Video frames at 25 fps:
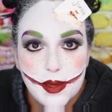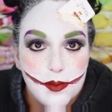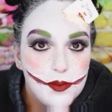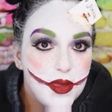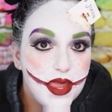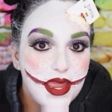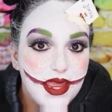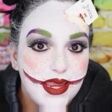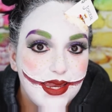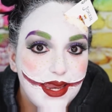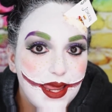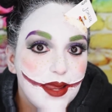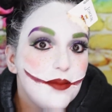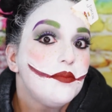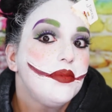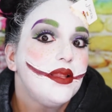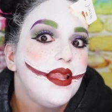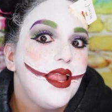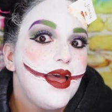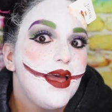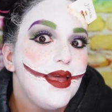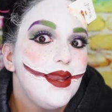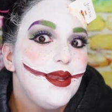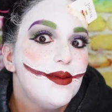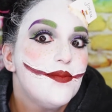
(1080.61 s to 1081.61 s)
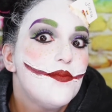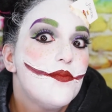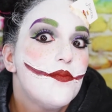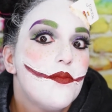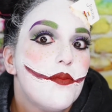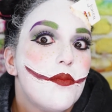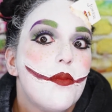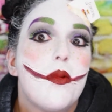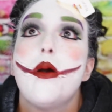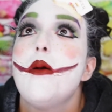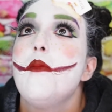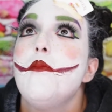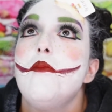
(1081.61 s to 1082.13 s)
paint and blood.
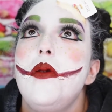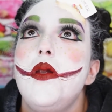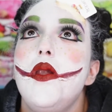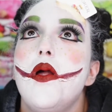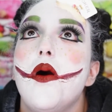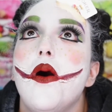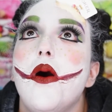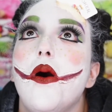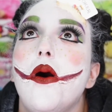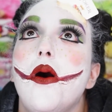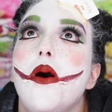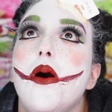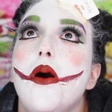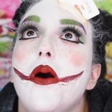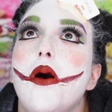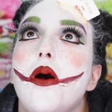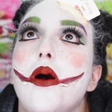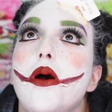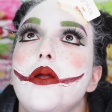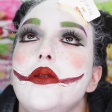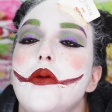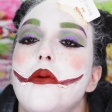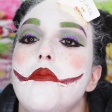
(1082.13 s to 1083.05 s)
Blood.